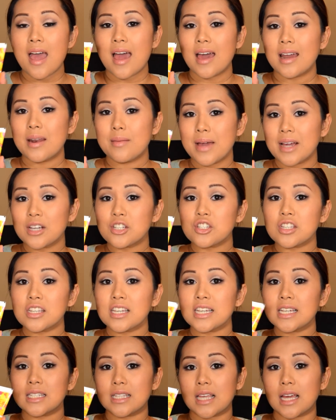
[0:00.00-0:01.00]
and I'm
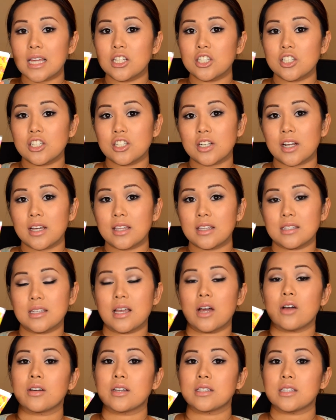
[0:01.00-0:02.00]
actually excited to try this
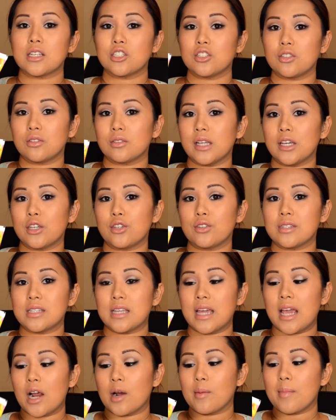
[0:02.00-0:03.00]
out because I do like
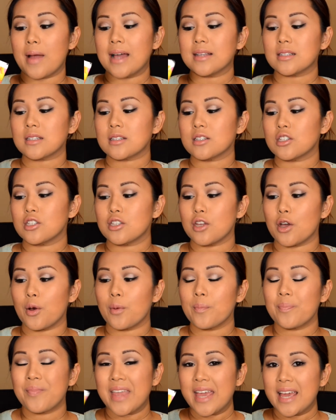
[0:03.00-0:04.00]
using hair masks,
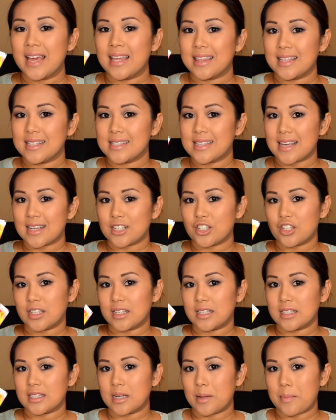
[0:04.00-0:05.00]
so this
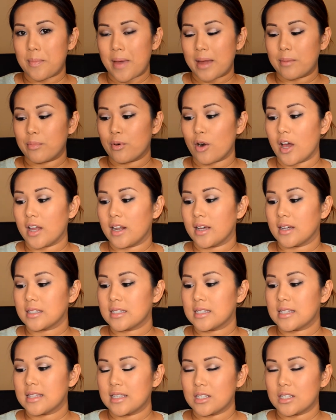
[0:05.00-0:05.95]
actually isn't a bad product.